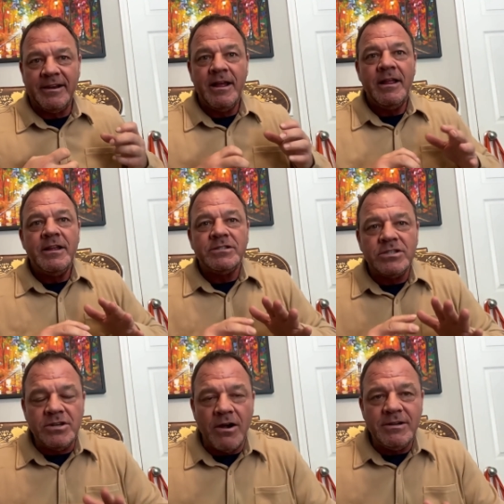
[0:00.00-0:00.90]
and
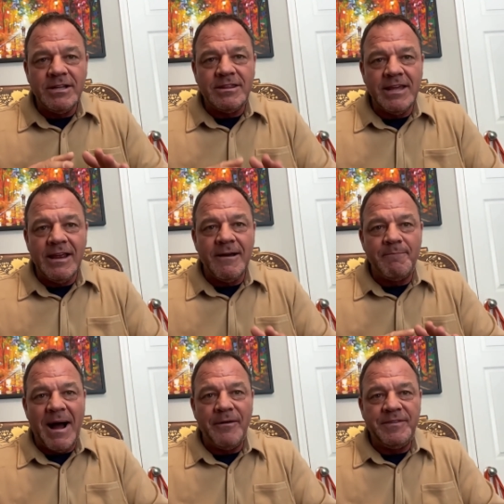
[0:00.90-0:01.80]
start to think
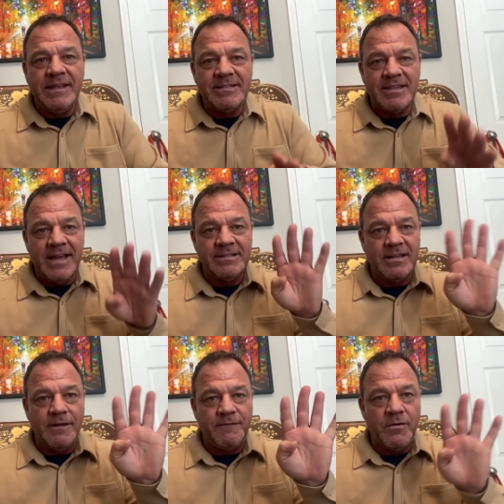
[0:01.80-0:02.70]
about these things
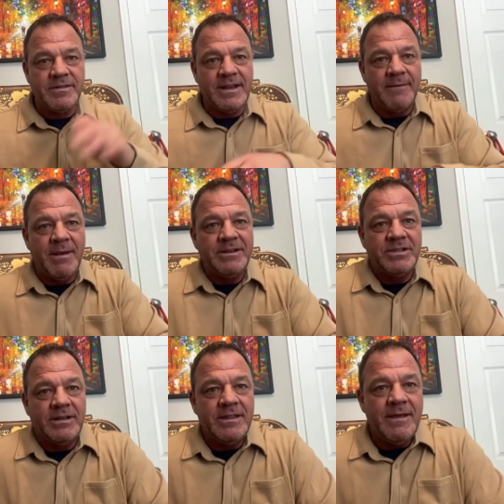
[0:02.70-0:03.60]
in the fourth
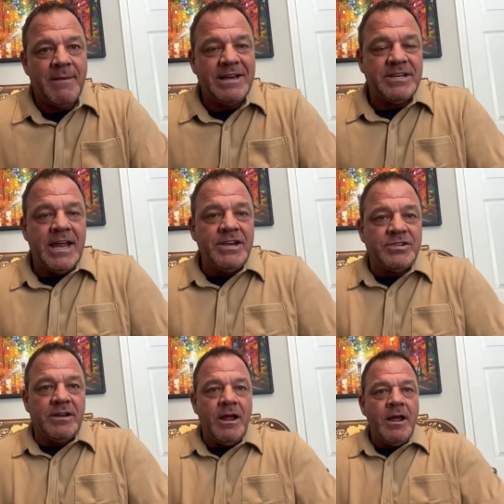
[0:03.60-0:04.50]
dimension, in the
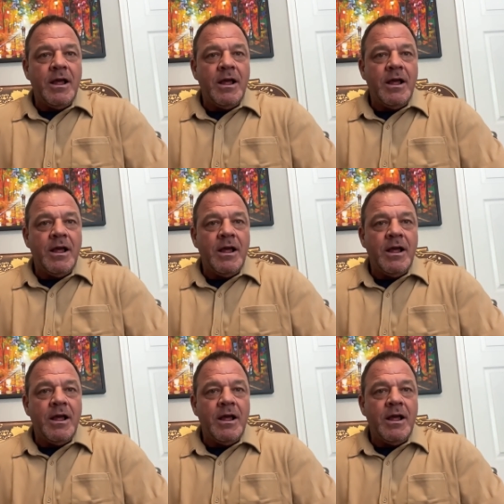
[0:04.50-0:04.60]
imagination,